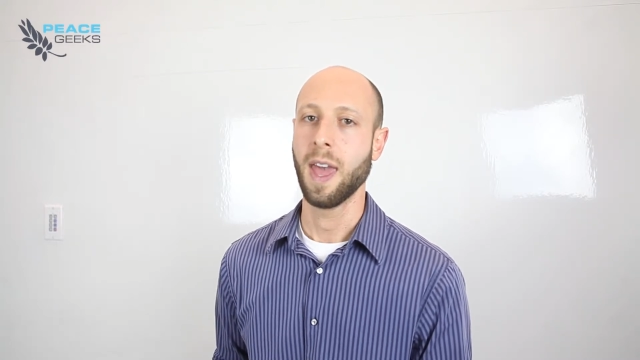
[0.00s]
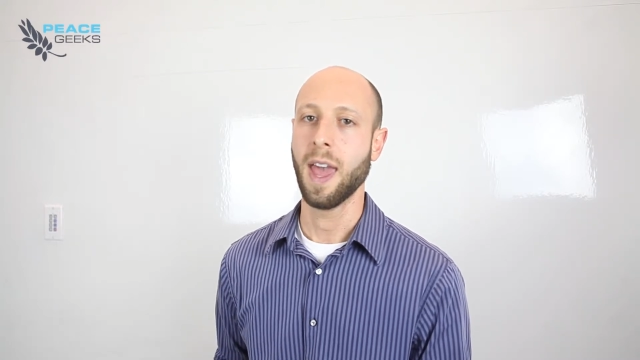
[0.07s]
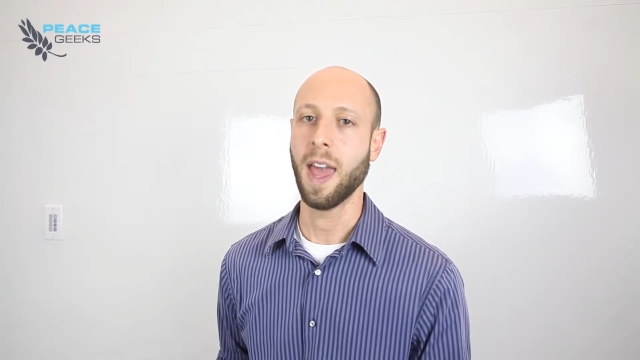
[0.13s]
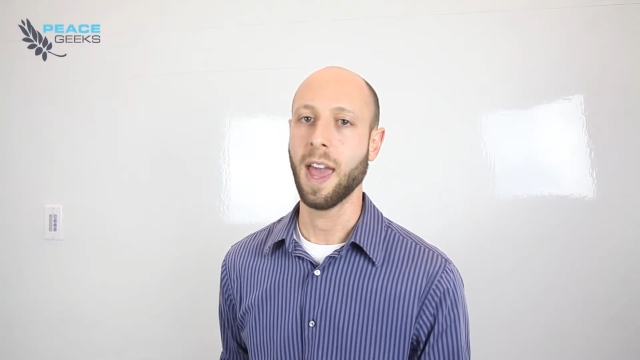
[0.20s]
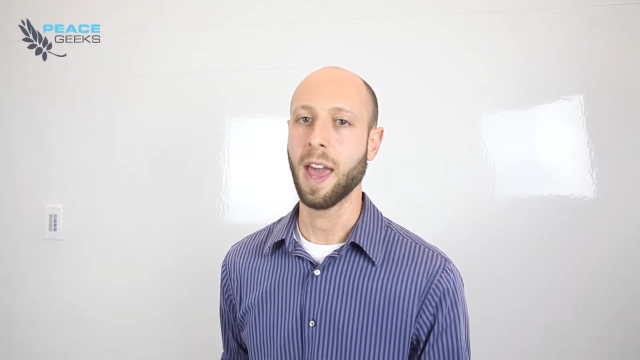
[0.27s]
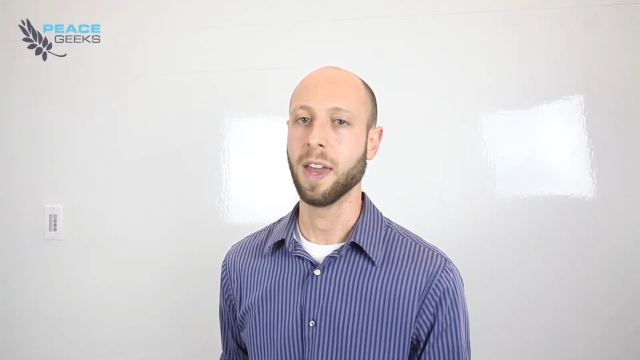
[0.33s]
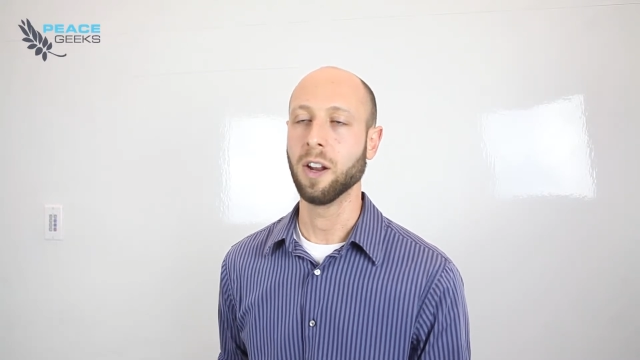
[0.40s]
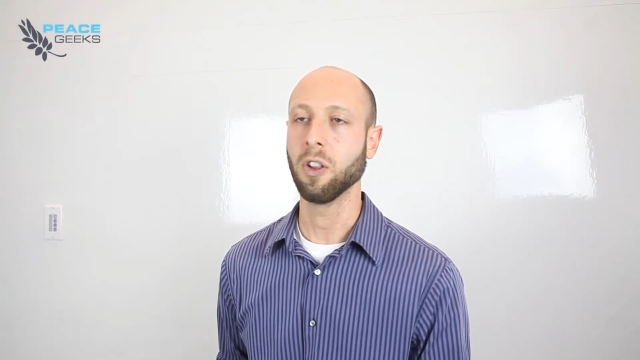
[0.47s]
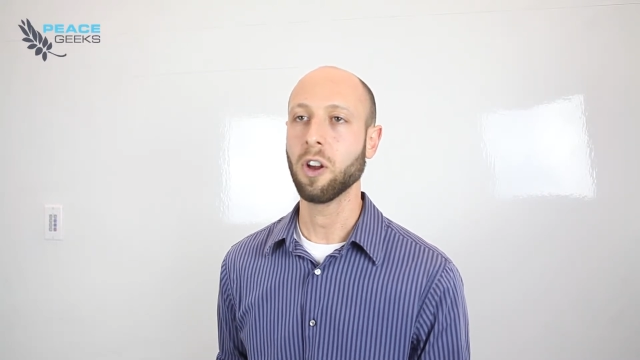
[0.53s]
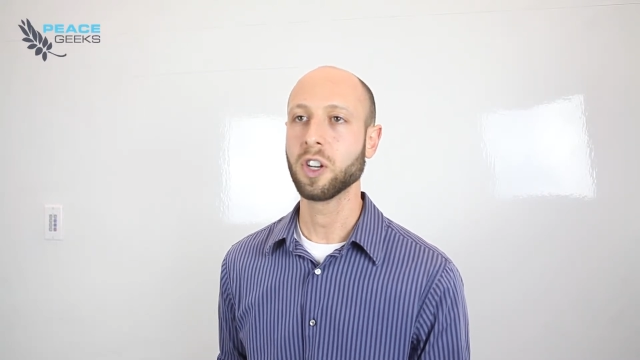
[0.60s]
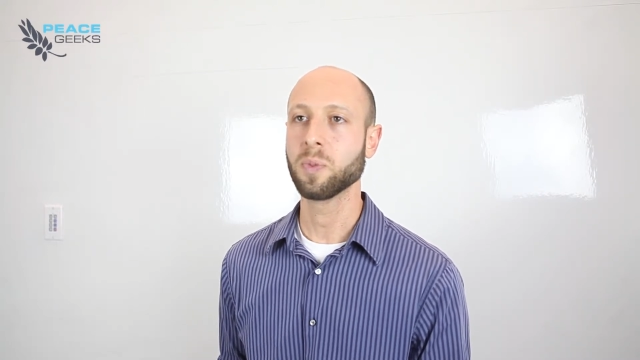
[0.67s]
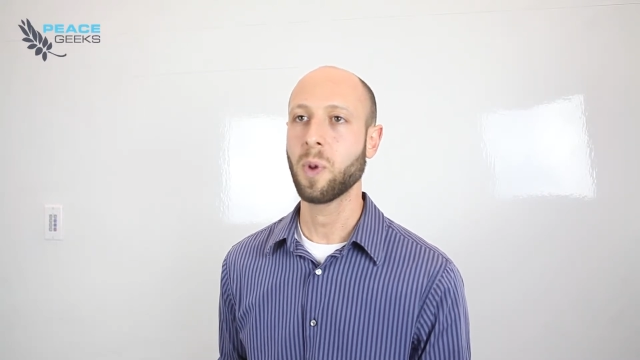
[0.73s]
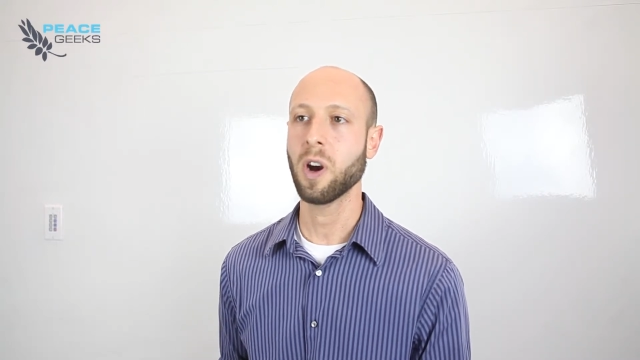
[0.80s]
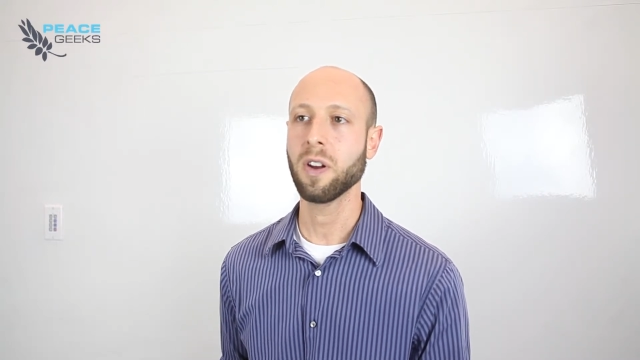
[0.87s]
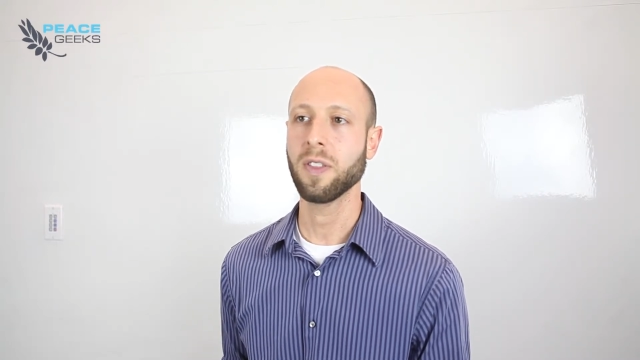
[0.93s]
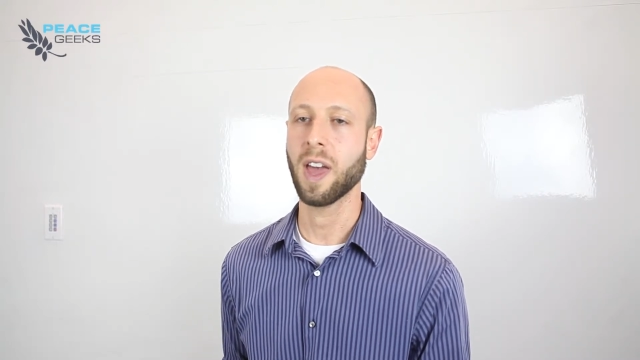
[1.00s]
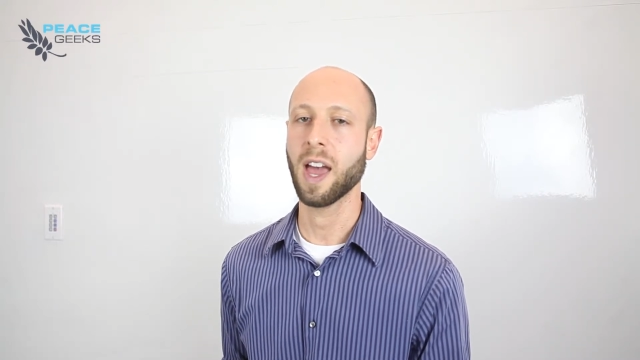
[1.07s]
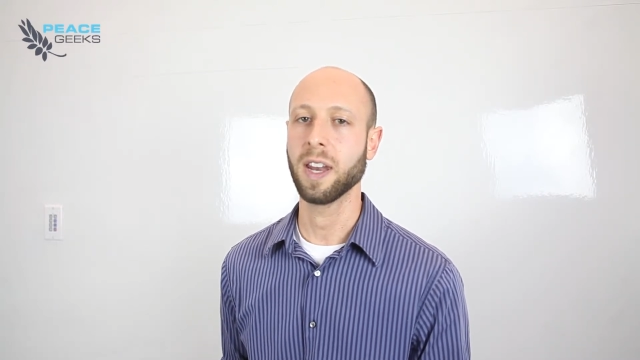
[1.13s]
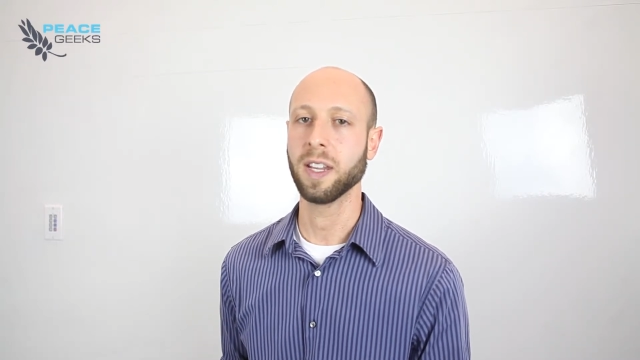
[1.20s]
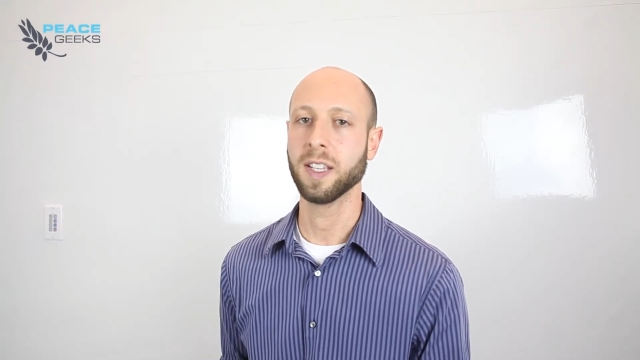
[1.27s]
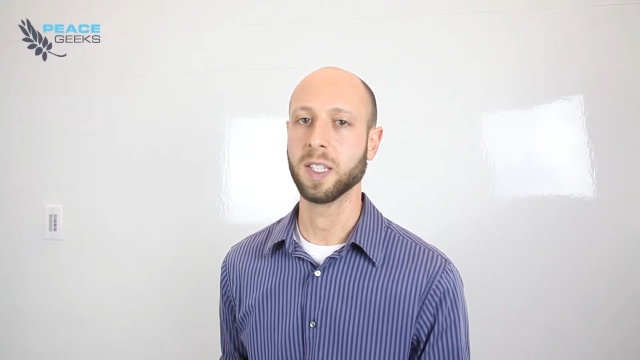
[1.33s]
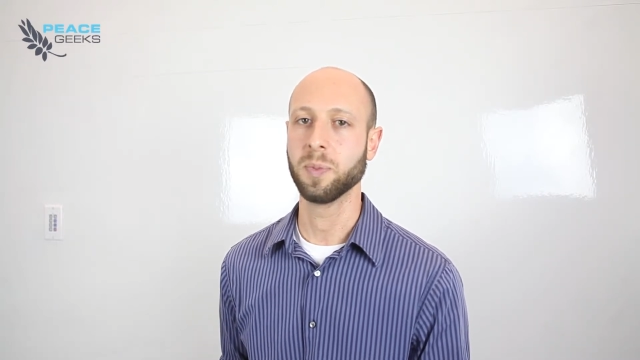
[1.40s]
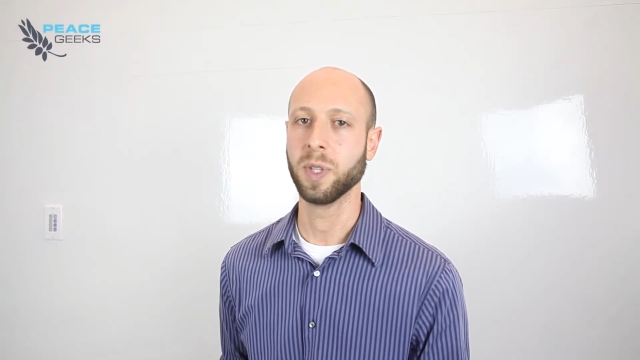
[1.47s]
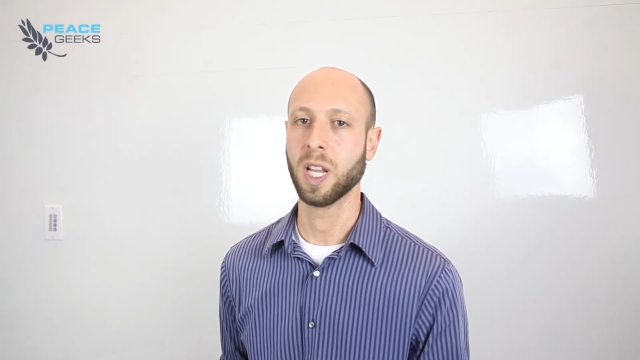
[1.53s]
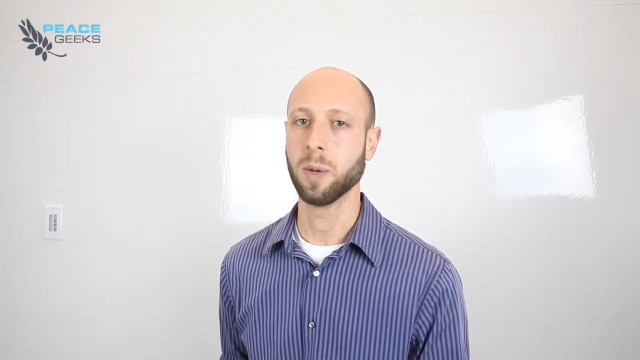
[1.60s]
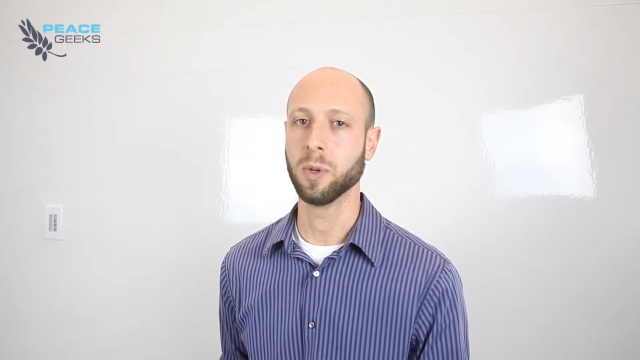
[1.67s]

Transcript: And a large part of that is being